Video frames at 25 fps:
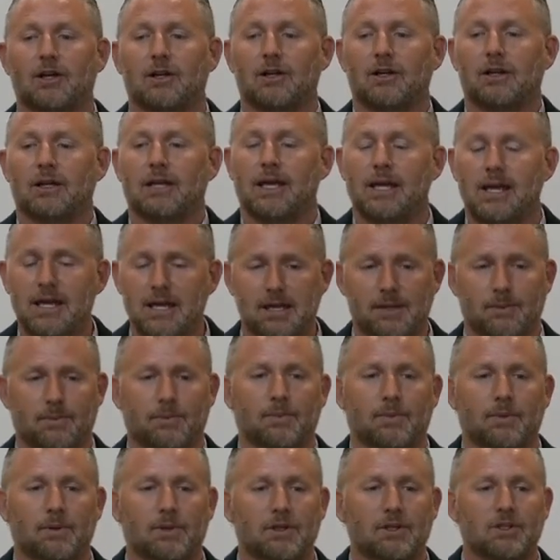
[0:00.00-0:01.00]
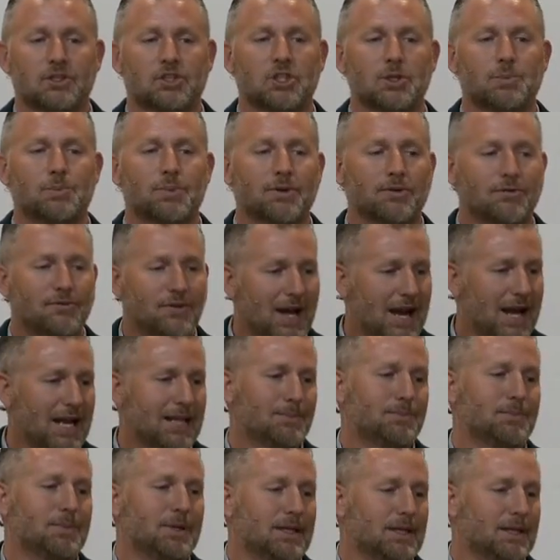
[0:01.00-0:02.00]
Him to provide
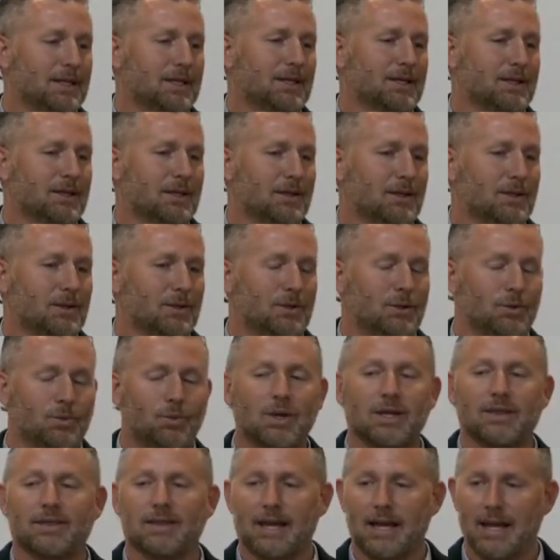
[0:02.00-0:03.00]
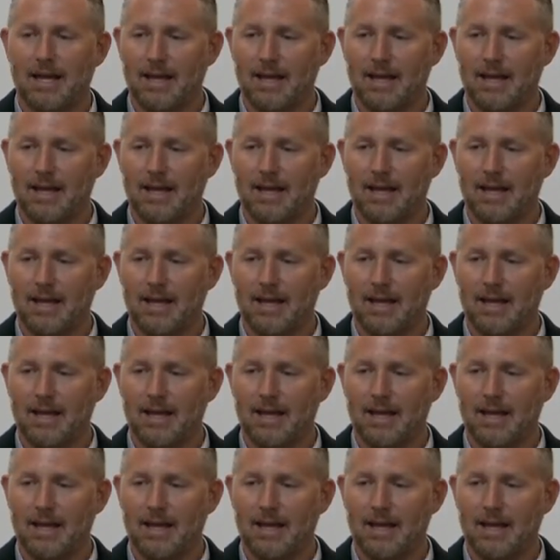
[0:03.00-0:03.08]
me with